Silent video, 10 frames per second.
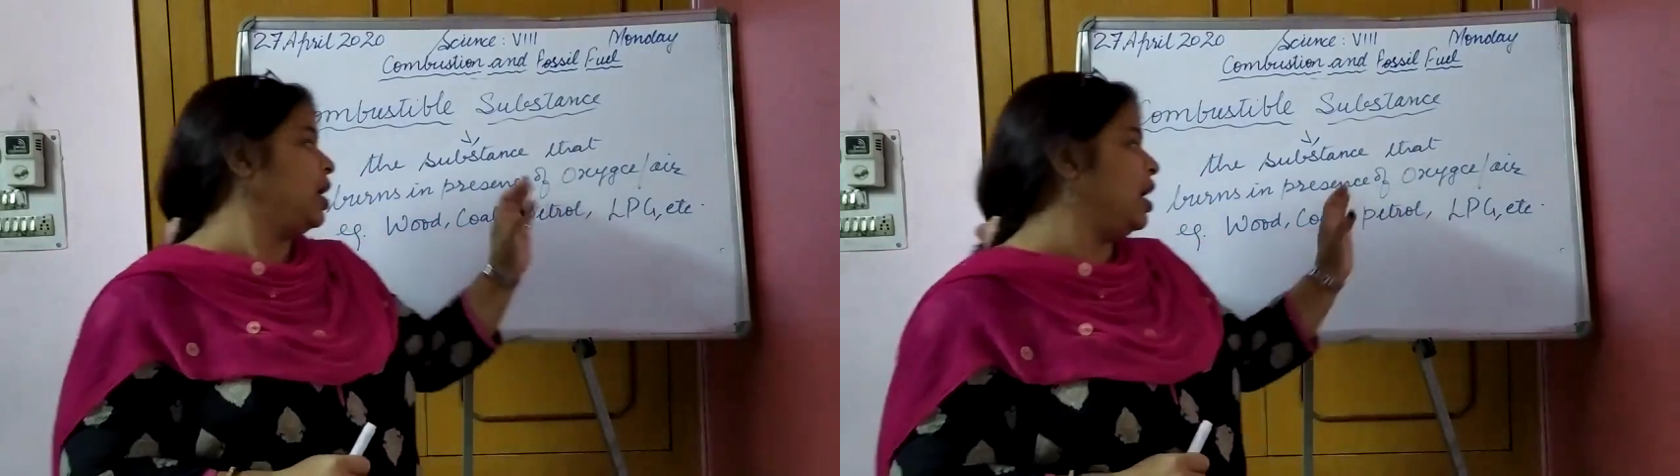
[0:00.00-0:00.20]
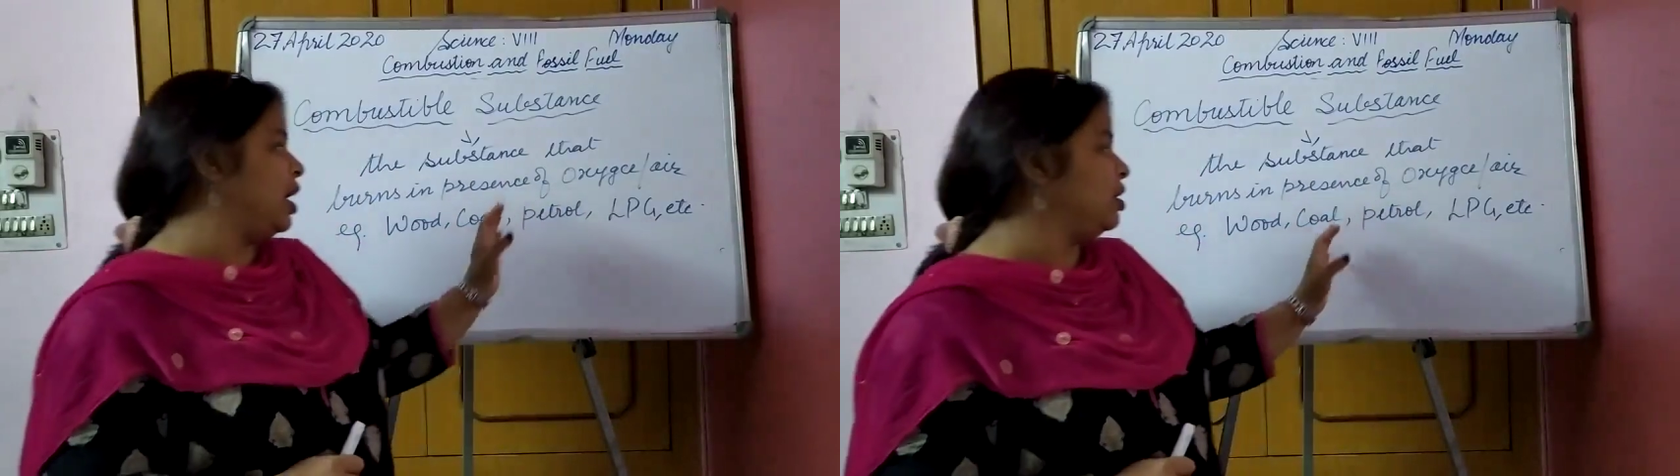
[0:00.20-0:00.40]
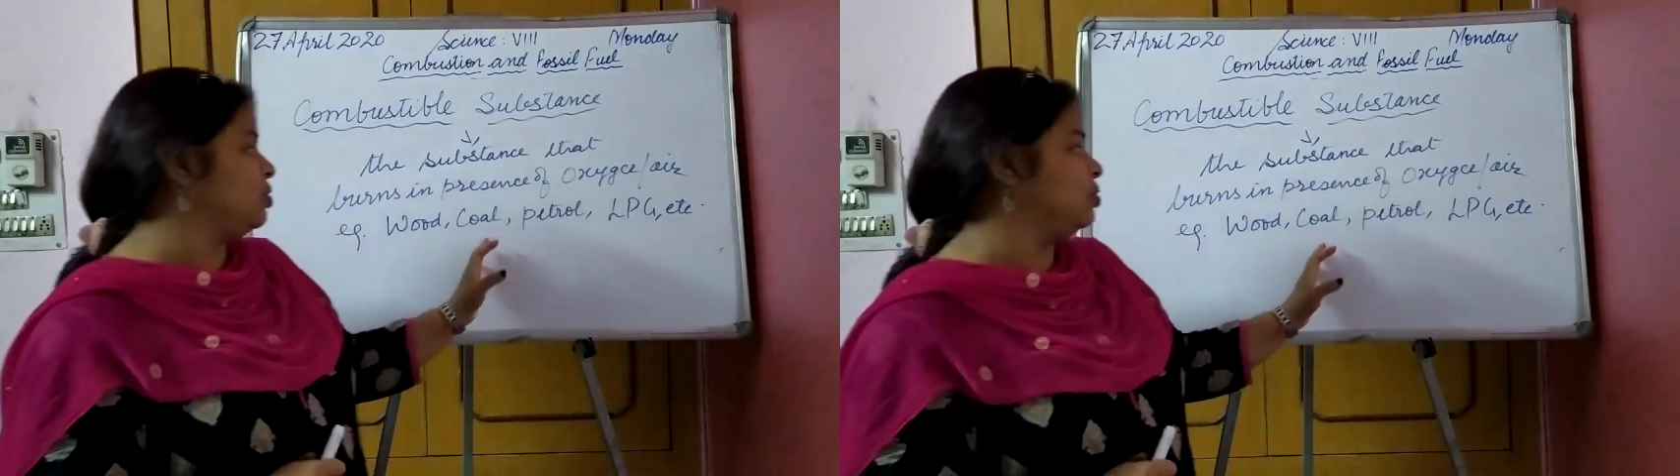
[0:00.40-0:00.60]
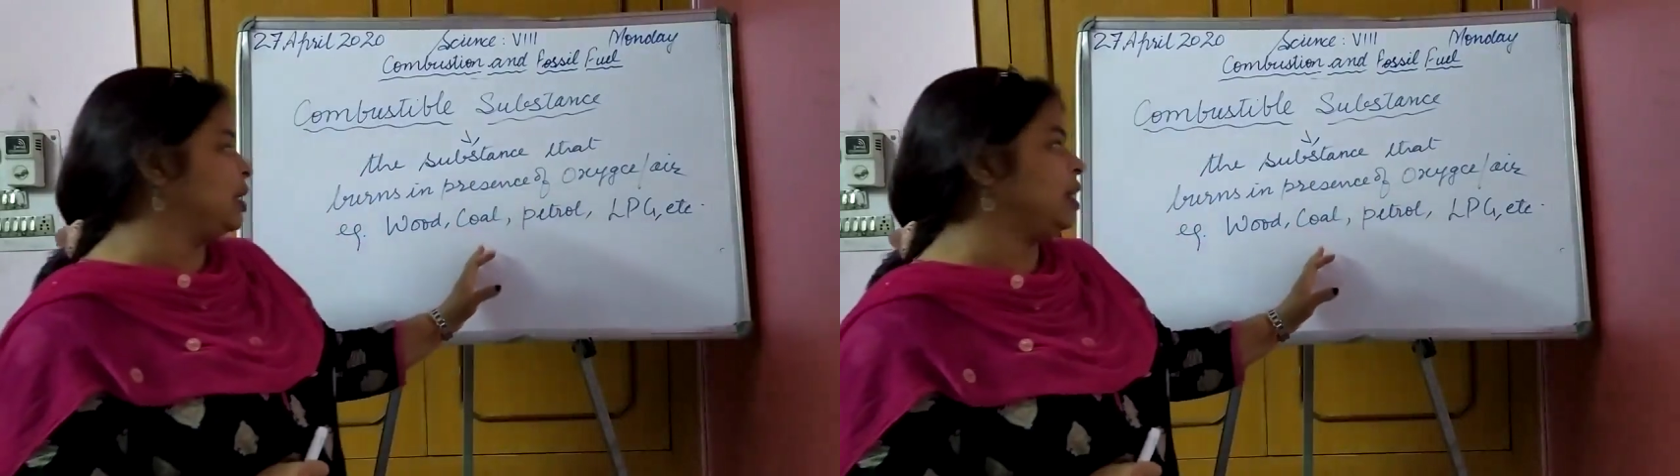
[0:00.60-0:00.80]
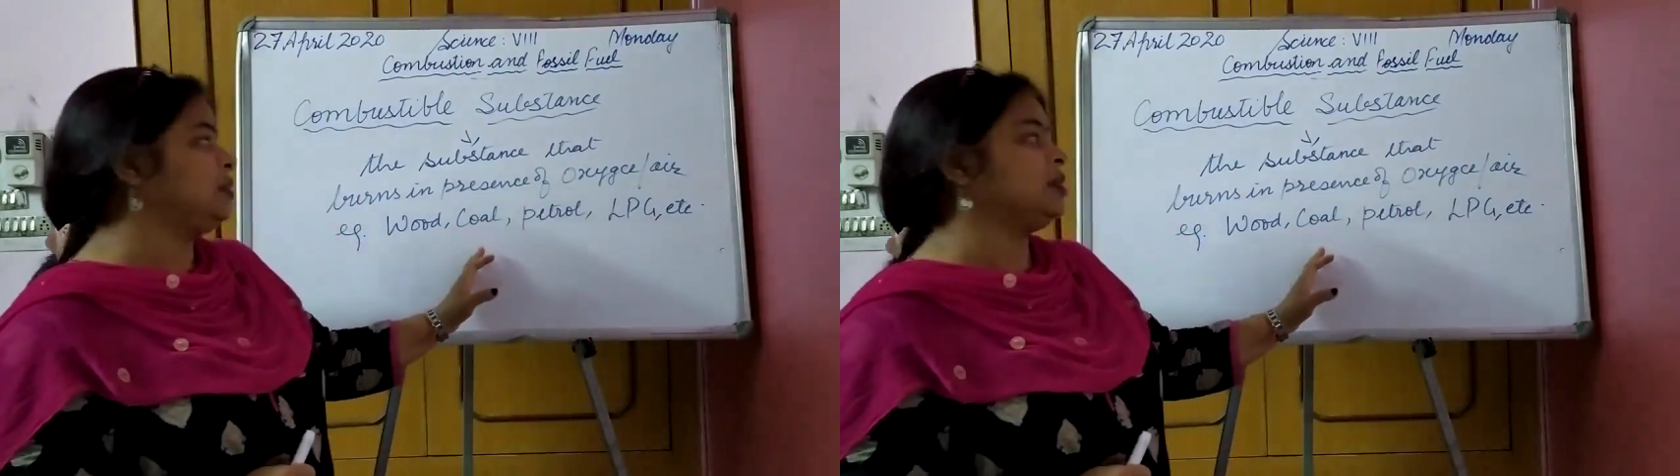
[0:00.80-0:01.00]
are known
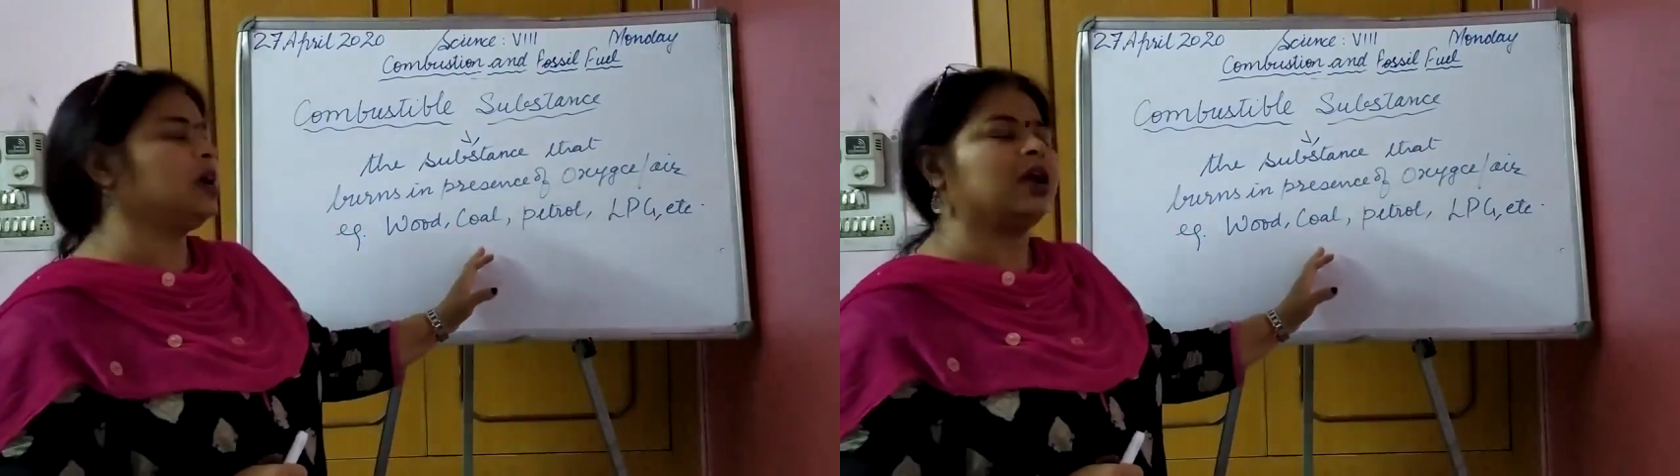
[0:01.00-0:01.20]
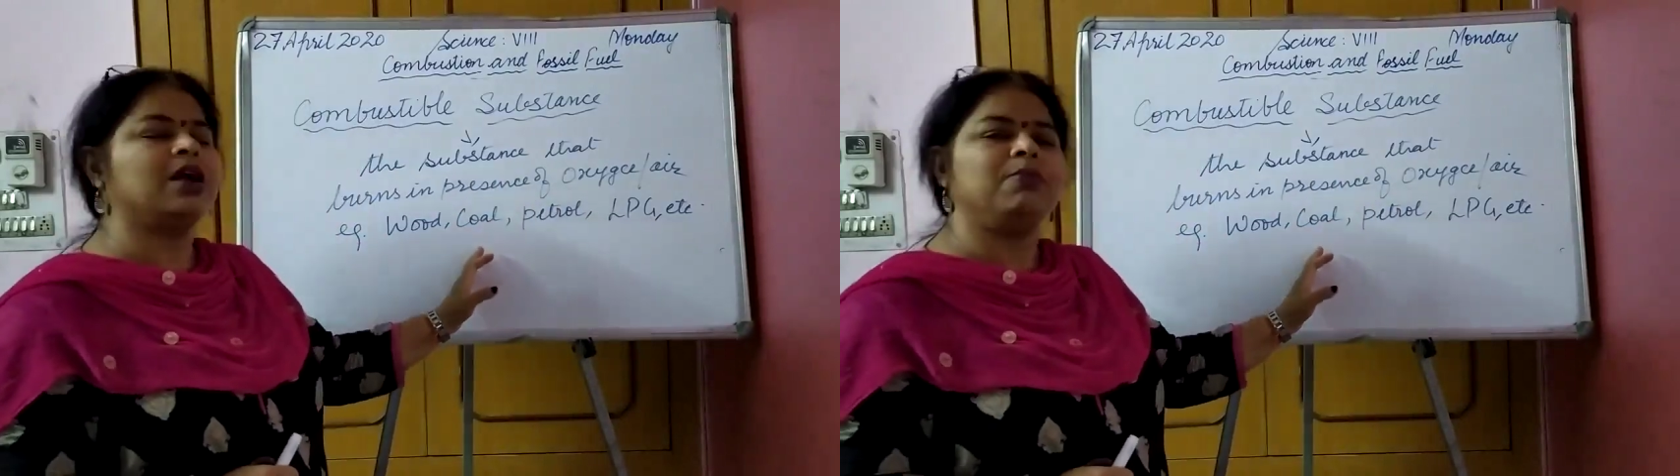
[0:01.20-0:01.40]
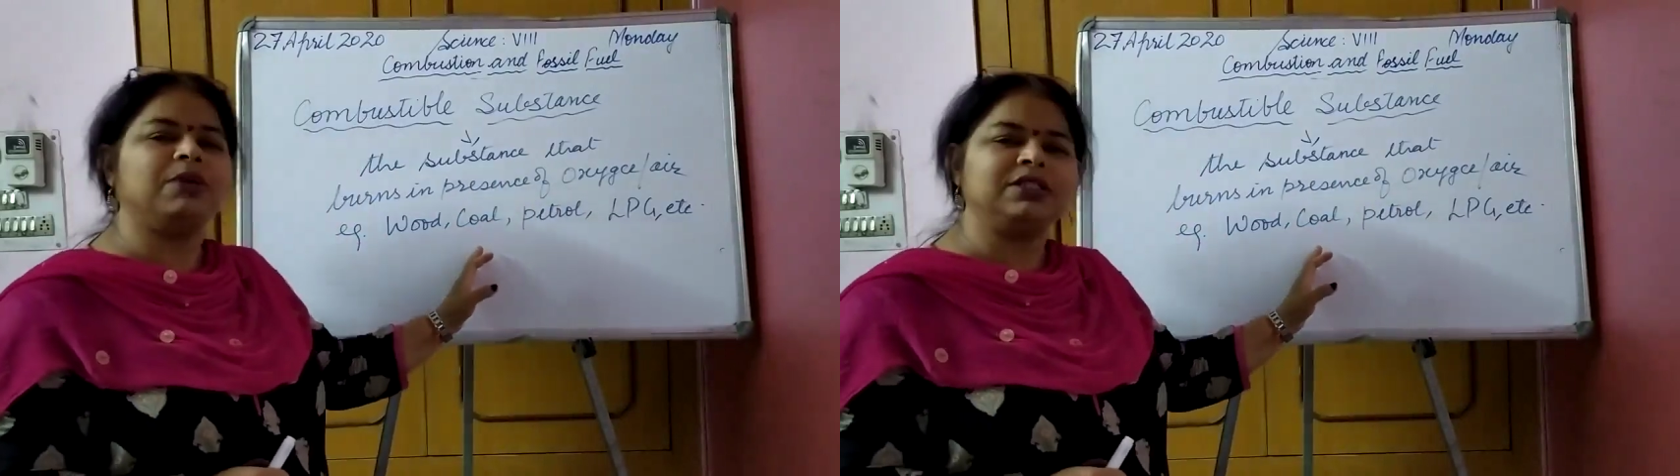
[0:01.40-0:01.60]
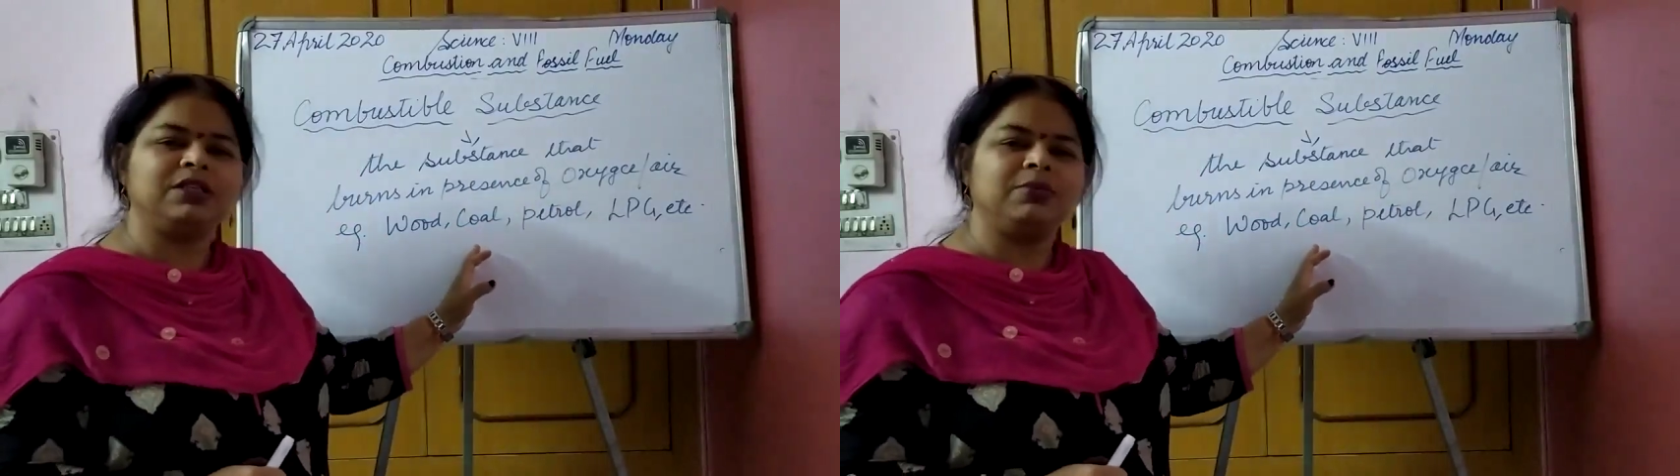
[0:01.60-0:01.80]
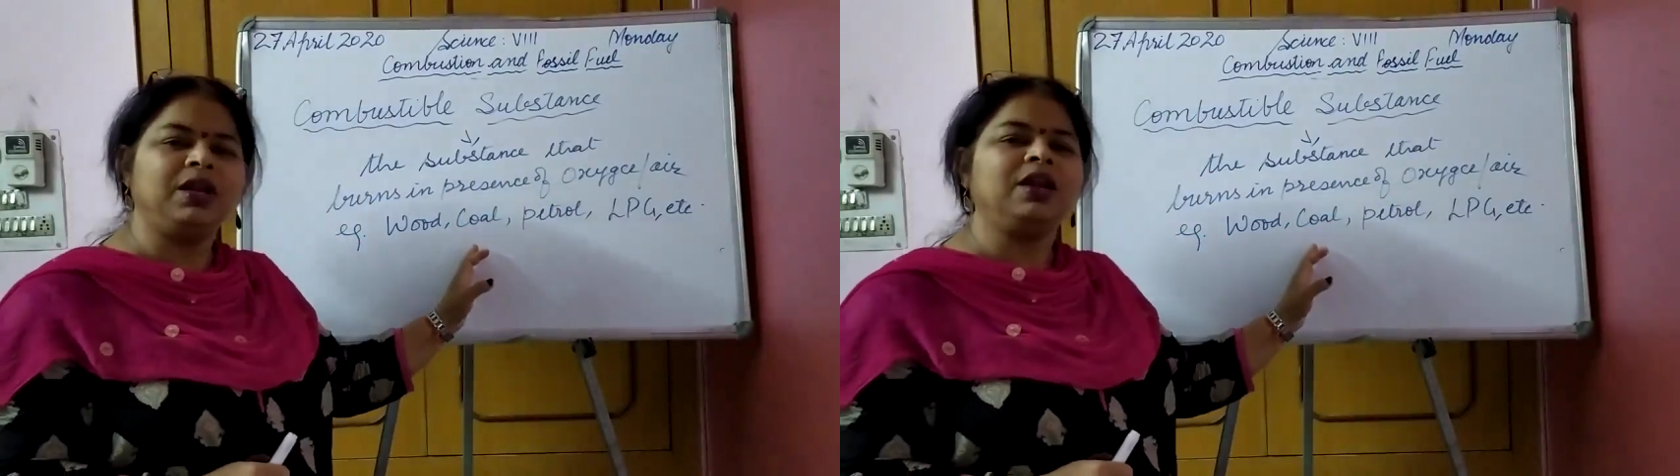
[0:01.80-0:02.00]
as
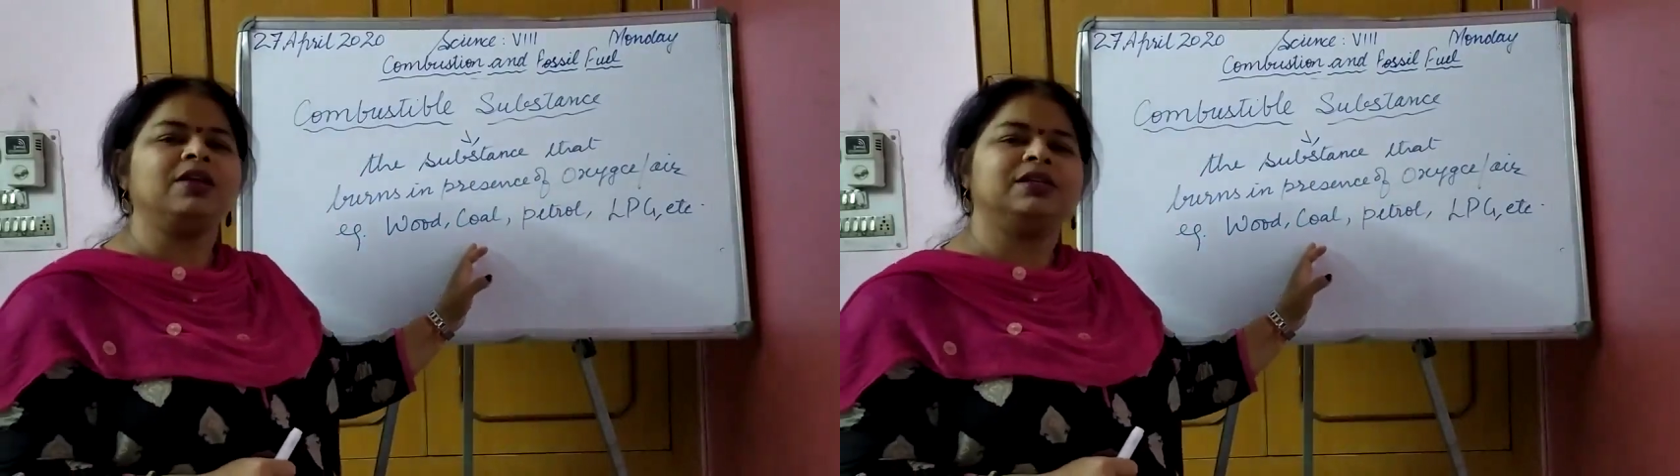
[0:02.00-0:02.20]
combustible